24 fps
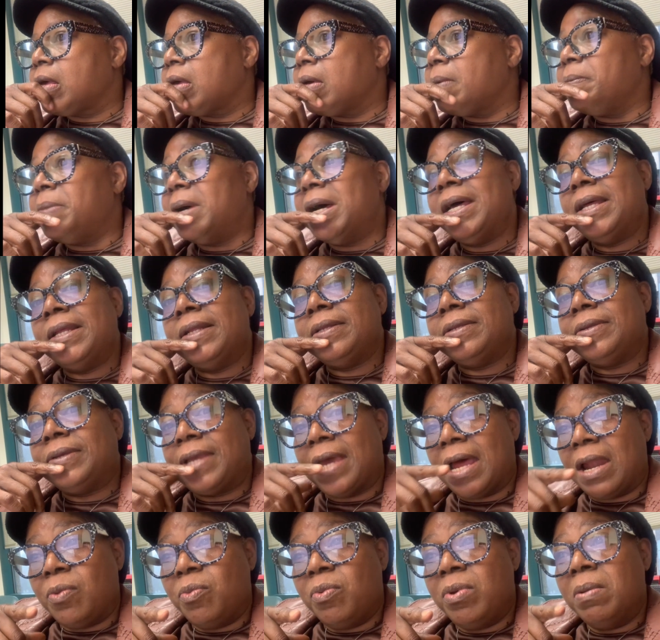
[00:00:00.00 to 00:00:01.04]
But you
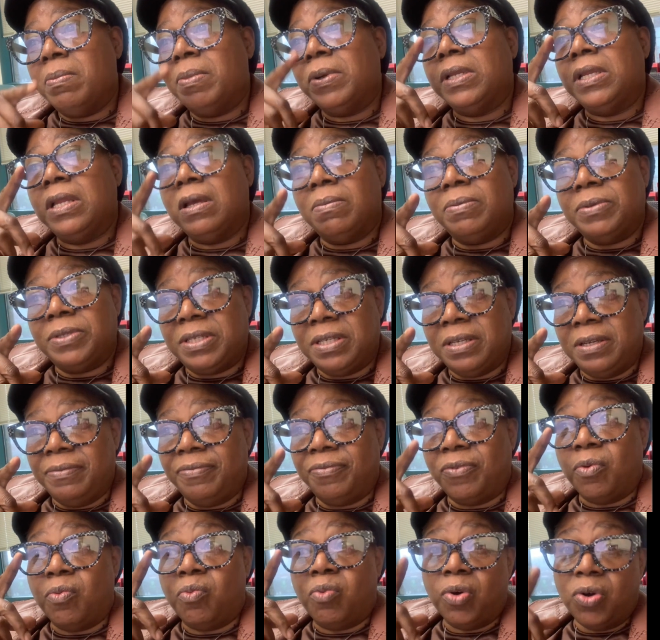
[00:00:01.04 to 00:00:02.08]
got to remember, liberty
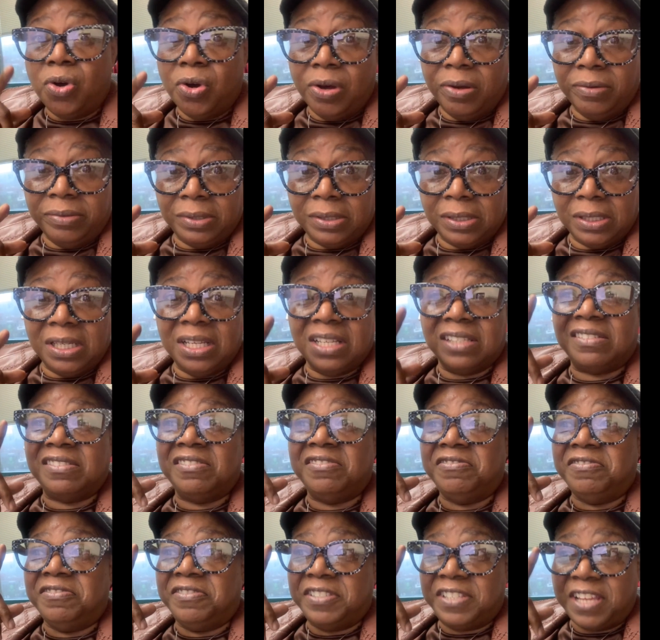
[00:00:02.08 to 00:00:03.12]
for wolves is
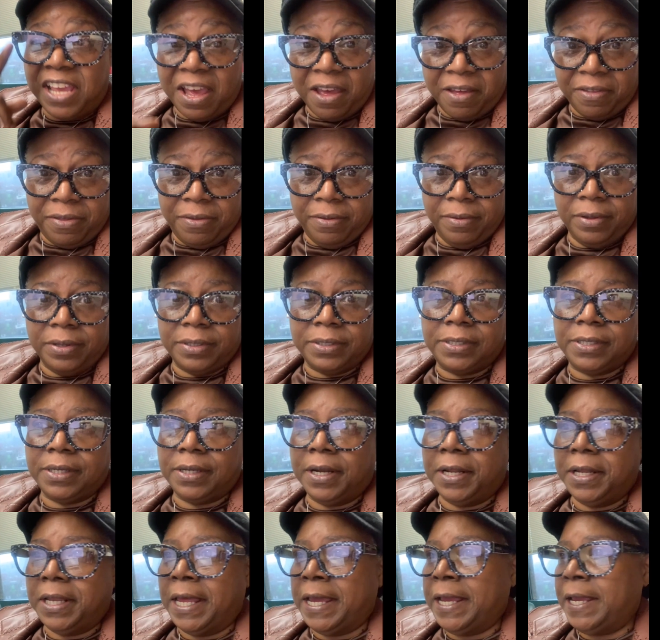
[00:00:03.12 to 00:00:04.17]
death to
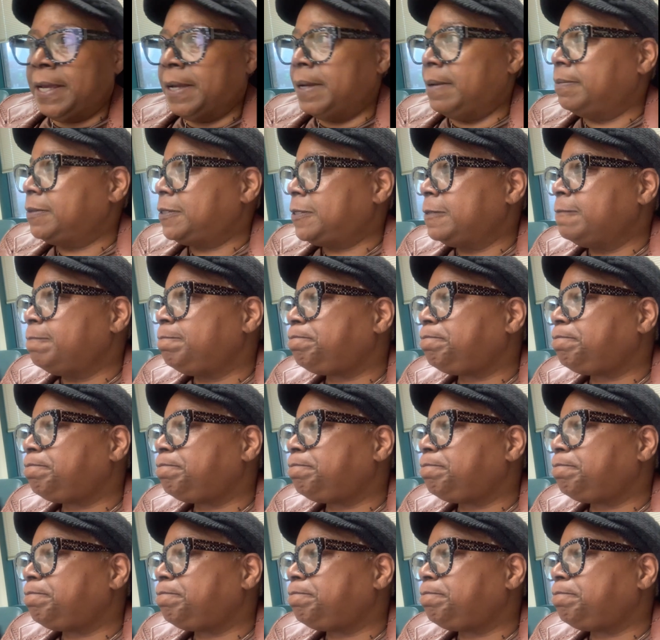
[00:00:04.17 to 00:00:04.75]
the lambs.